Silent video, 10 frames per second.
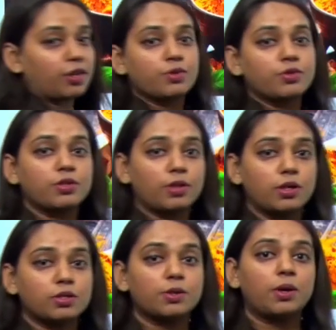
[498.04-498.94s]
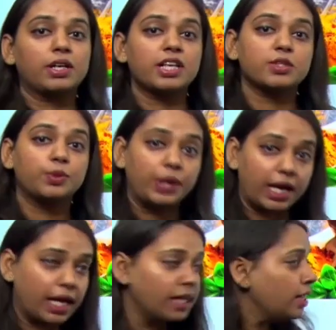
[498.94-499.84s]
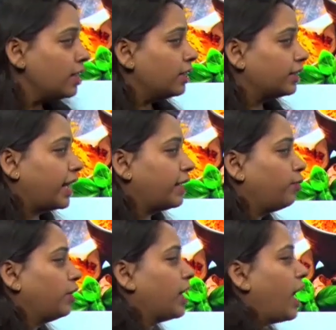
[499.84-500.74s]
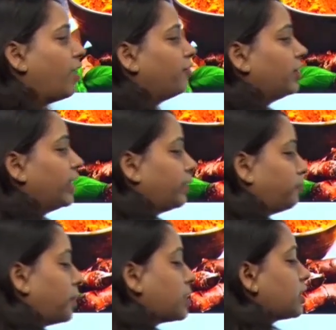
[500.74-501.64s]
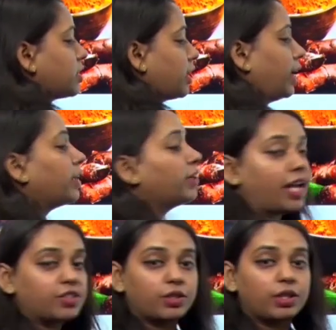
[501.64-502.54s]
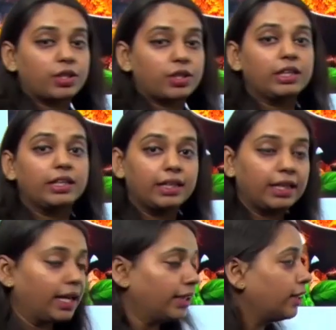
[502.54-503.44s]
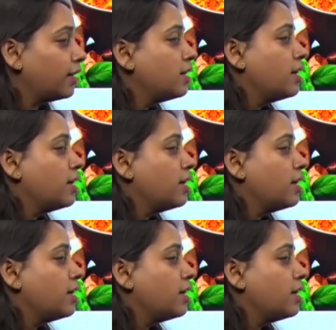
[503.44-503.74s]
rose is also called as gudel. Then we have litmus. It is again a natural indicator.